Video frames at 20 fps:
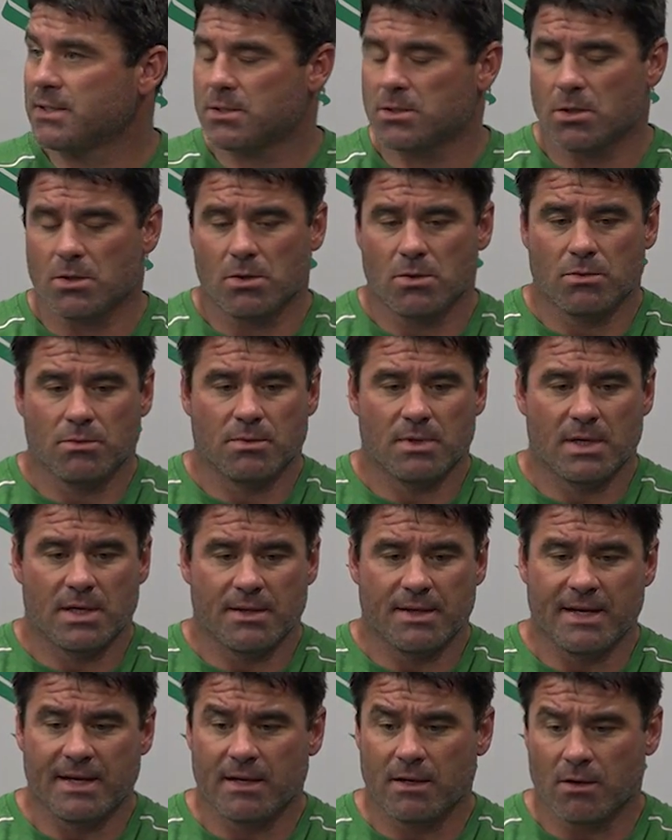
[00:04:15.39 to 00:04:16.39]
So
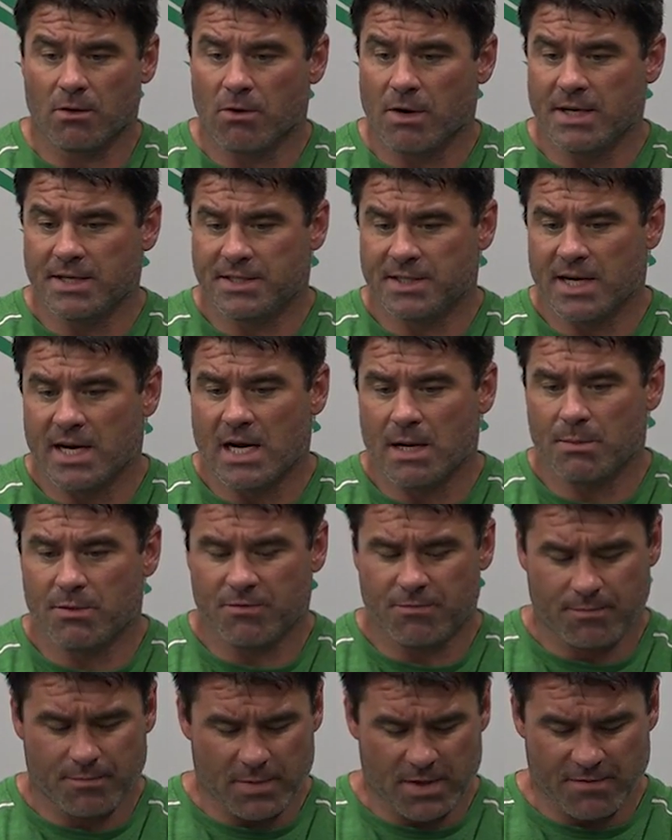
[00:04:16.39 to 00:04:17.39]
they did a great job
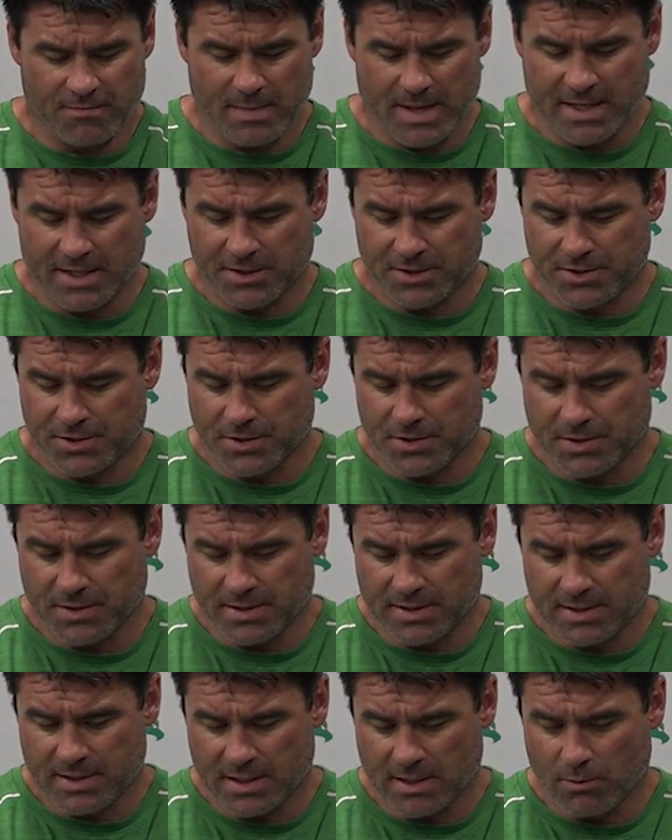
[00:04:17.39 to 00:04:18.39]
of making sure
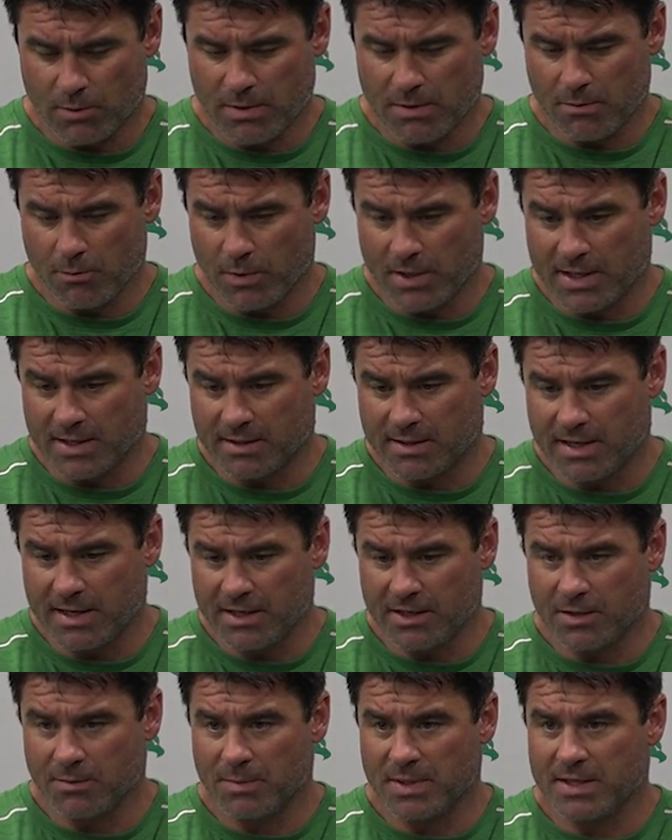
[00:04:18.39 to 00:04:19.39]
that we
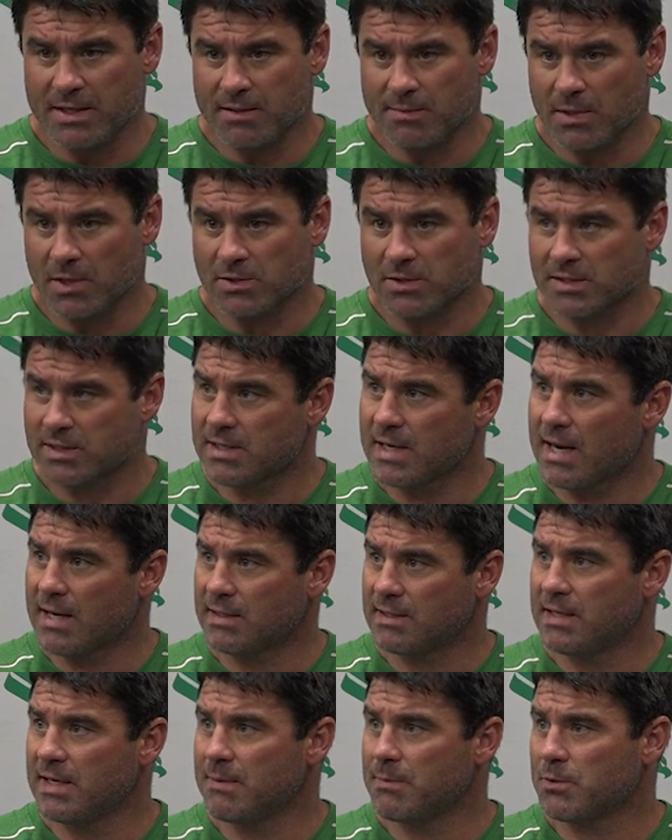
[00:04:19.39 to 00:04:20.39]
continue to be the most
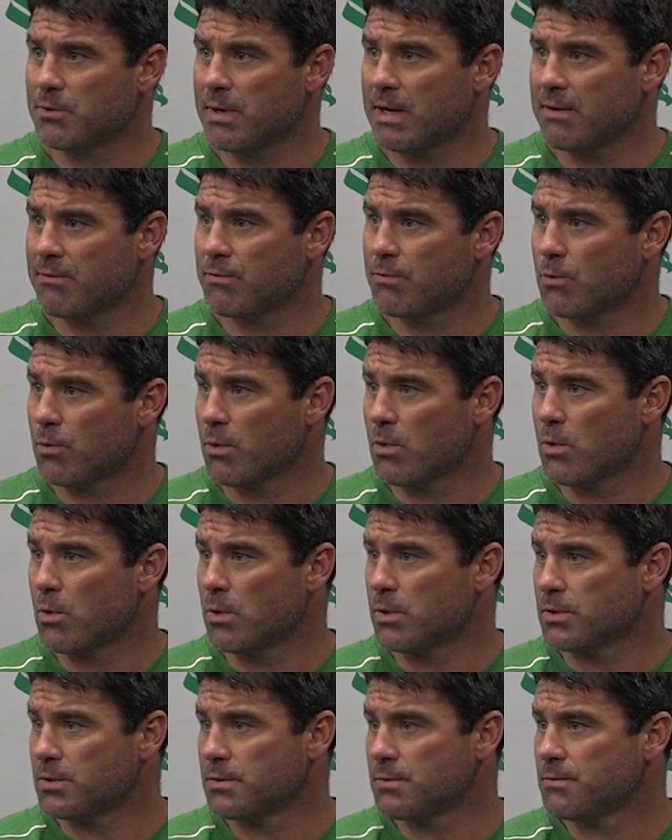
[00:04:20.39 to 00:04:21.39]
excited team throughout four
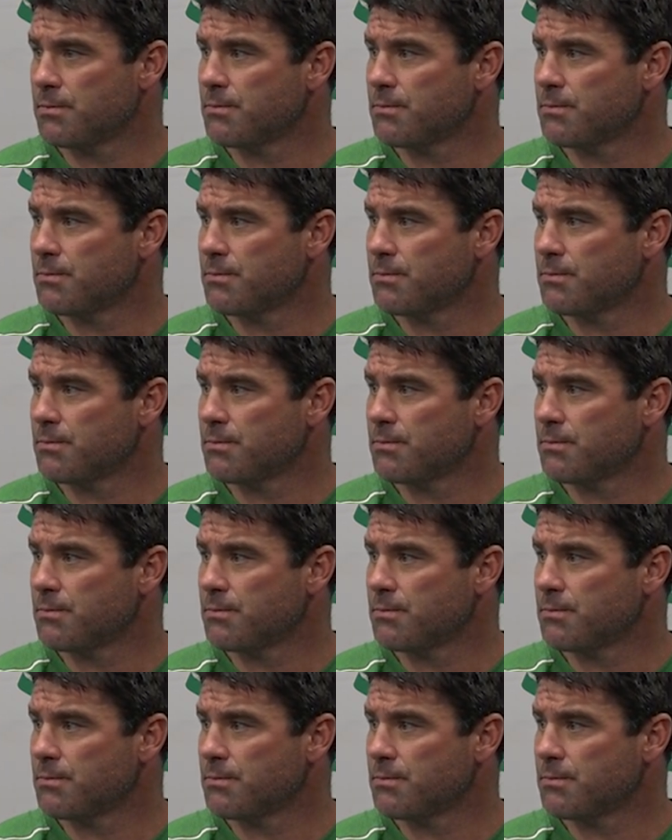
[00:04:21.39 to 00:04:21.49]
quarters.